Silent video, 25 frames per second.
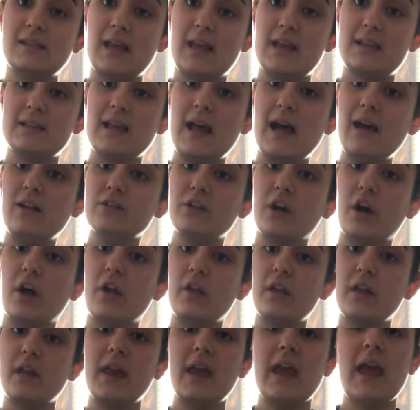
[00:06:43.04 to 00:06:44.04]
says Haldol,
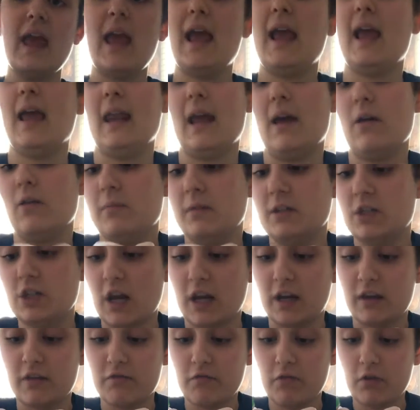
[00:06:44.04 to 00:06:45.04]
and I would be
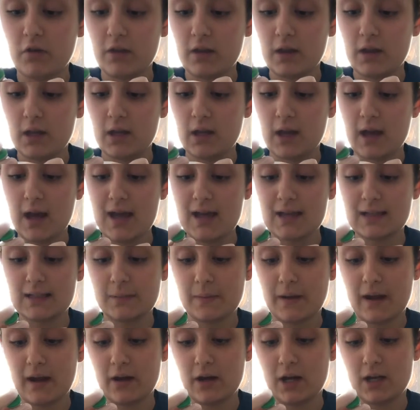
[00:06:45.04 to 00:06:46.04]
checking for the
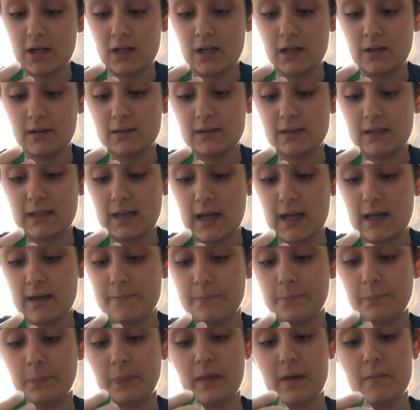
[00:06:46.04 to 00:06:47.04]
expiry date,
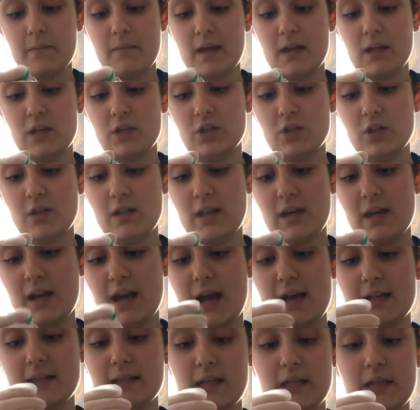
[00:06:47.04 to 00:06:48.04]
making sure that it
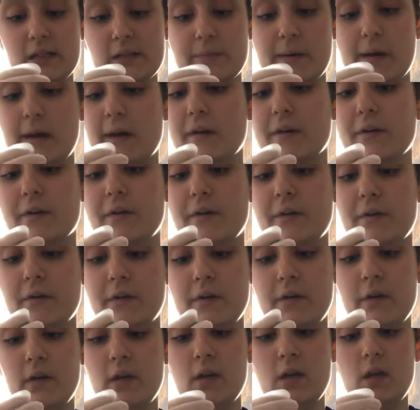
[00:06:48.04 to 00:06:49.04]
hasn't expired,
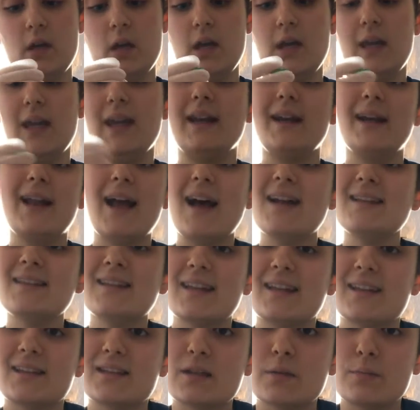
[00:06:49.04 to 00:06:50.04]
and it
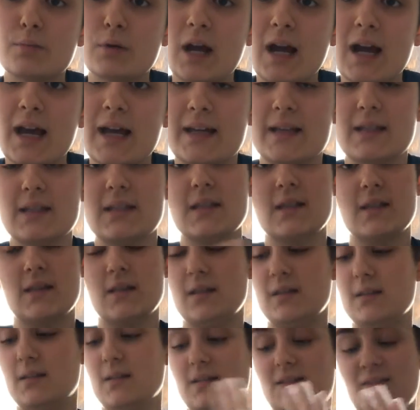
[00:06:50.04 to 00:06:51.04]
hasn't. Surprise.
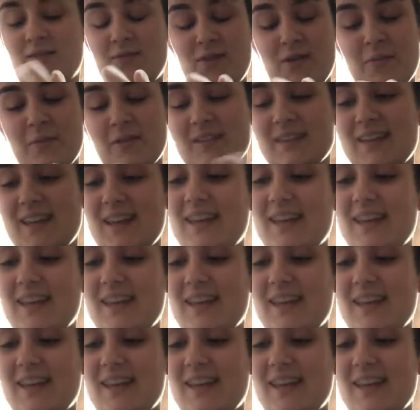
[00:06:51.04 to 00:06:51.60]
This is normal.